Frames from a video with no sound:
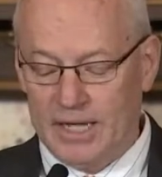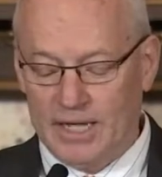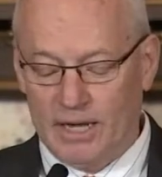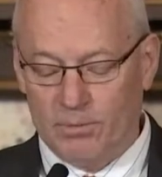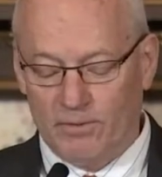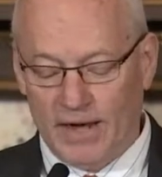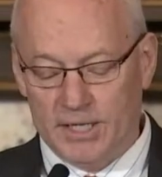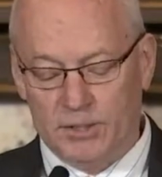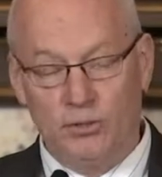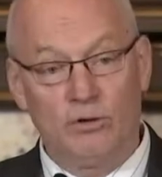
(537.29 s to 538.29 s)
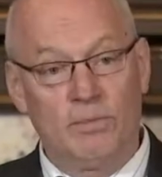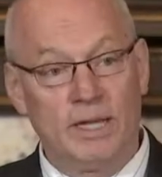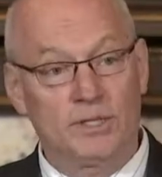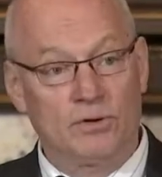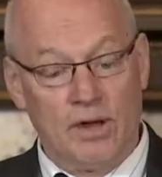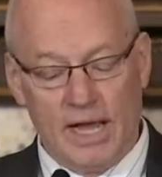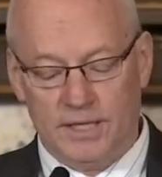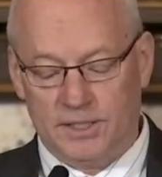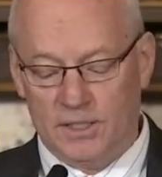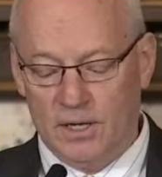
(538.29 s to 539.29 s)
and provide school-based
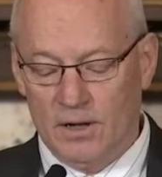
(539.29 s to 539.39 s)
grants